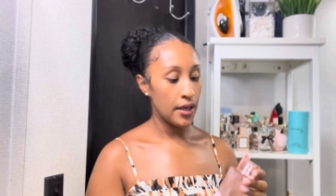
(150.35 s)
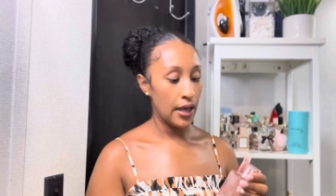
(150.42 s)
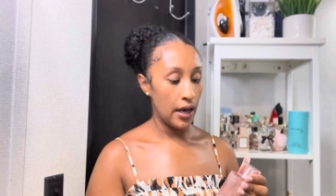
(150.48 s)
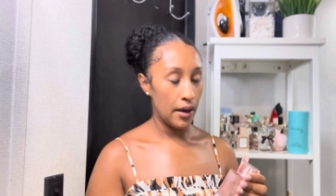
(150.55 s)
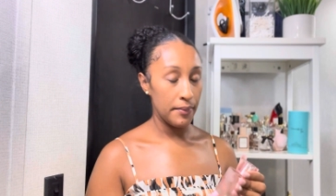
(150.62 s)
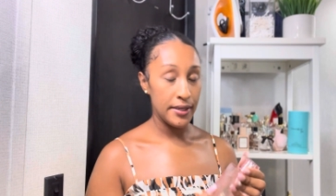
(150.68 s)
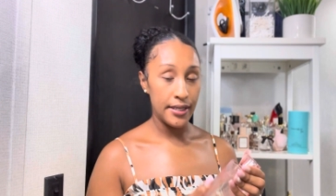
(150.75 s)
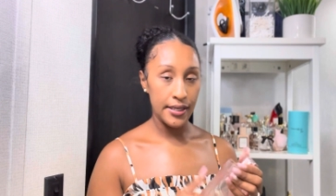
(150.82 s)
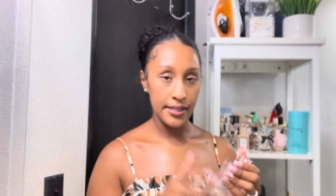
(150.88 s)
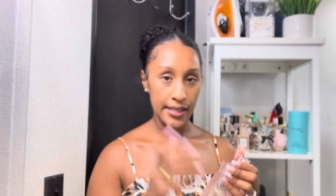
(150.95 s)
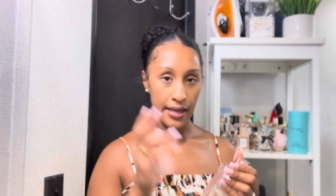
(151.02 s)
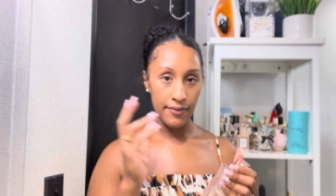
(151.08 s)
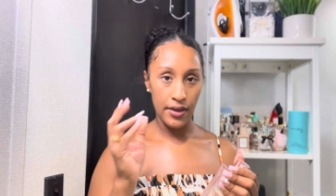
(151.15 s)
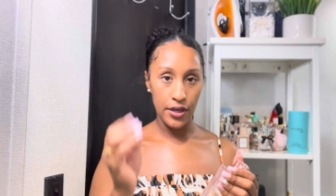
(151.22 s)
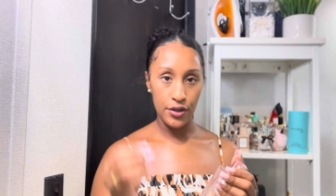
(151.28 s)
Um, it does
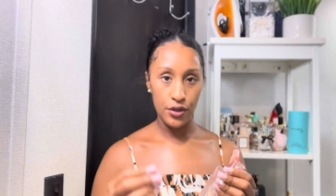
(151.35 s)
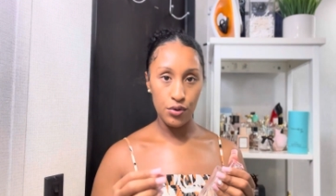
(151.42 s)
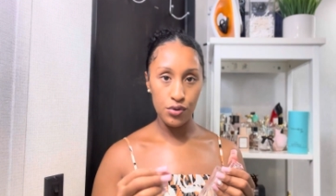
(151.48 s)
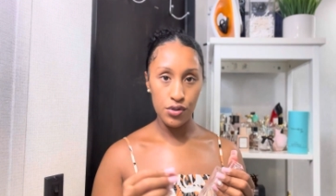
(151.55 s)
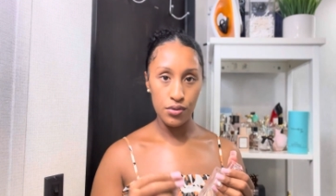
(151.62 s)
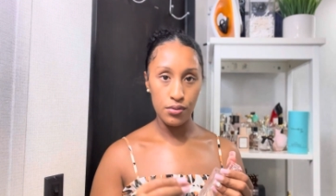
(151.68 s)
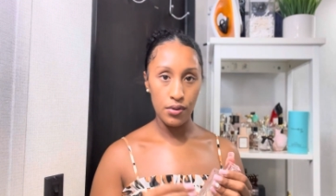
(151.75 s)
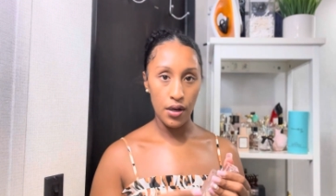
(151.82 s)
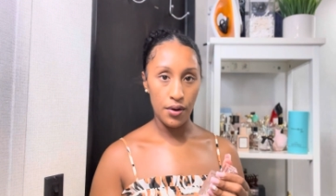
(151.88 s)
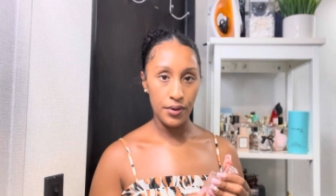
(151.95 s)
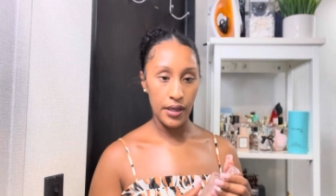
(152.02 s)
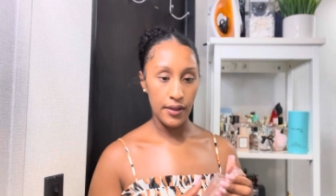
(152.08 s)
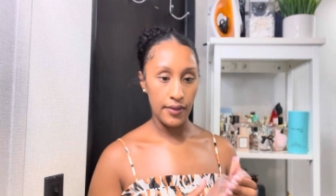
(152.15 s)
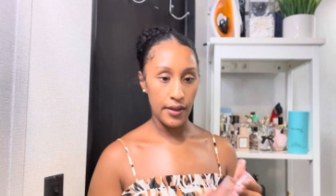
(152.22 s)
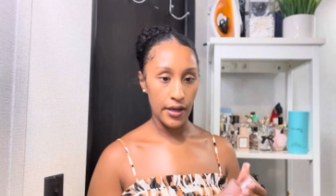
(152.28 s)
have that yuzu note
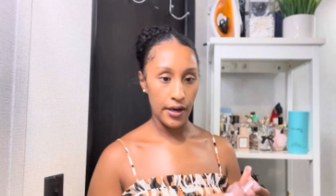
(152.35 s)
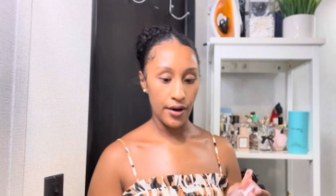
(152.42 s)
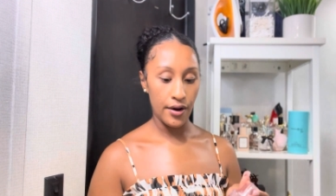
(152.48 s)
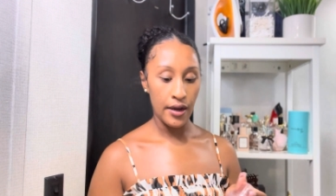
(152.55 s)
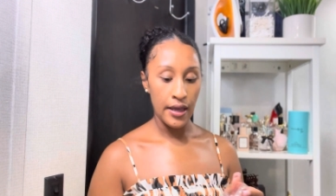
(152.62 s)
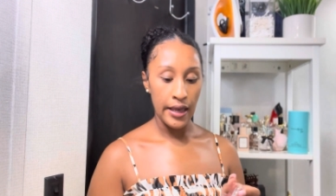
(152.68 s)
in there.